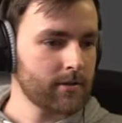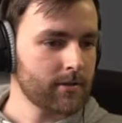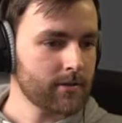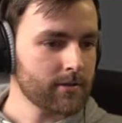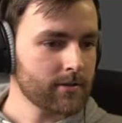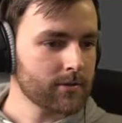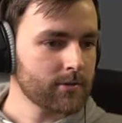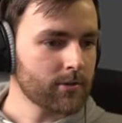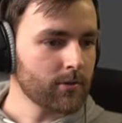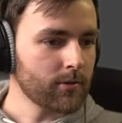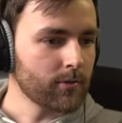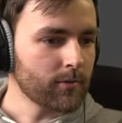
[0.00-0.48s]

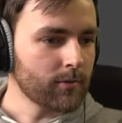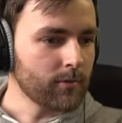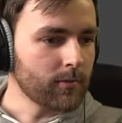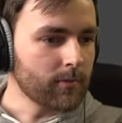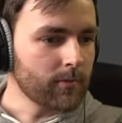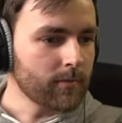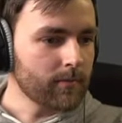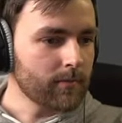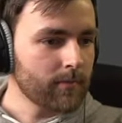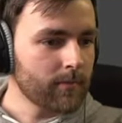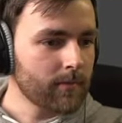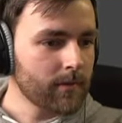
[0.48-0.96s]
So
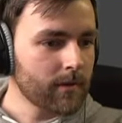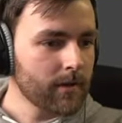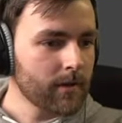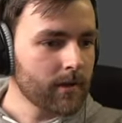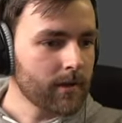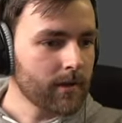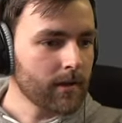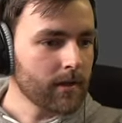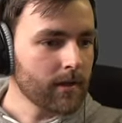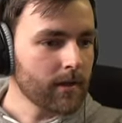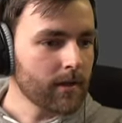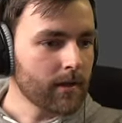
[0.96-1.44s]

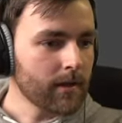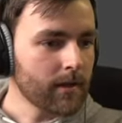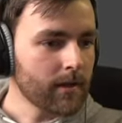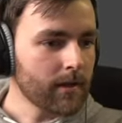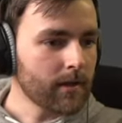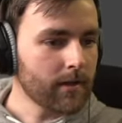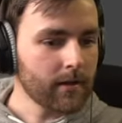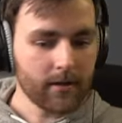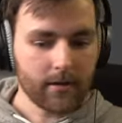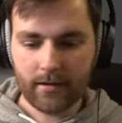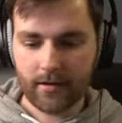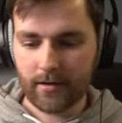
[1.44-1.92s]
uh,
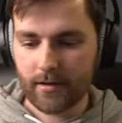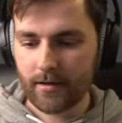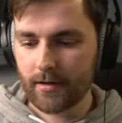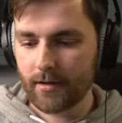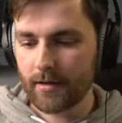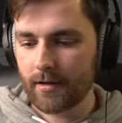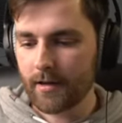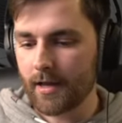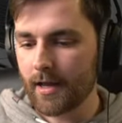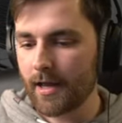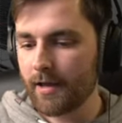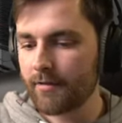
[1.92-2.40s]

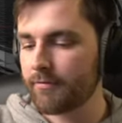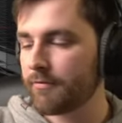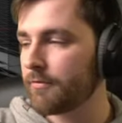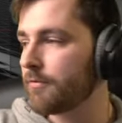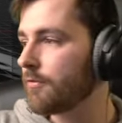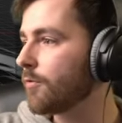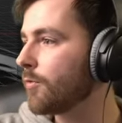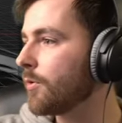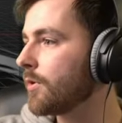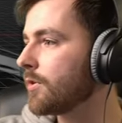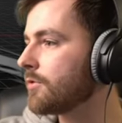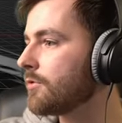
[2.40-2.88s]

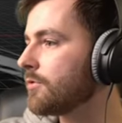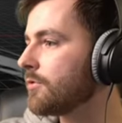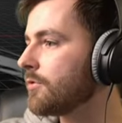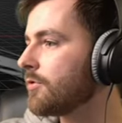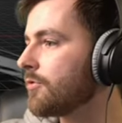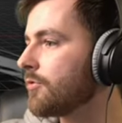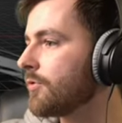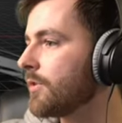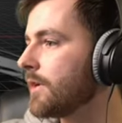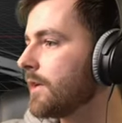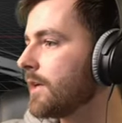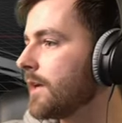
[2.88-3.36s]

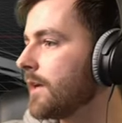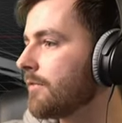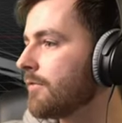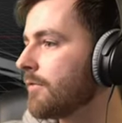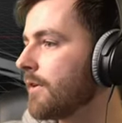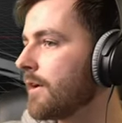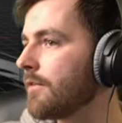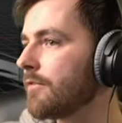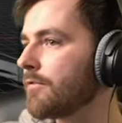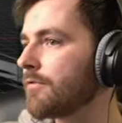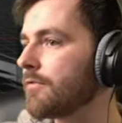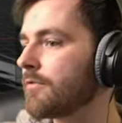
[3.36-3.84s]

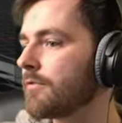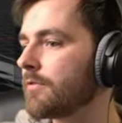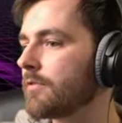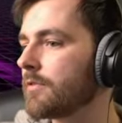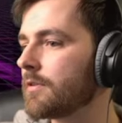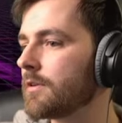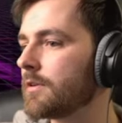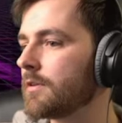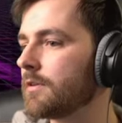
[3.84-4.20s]
F123FF.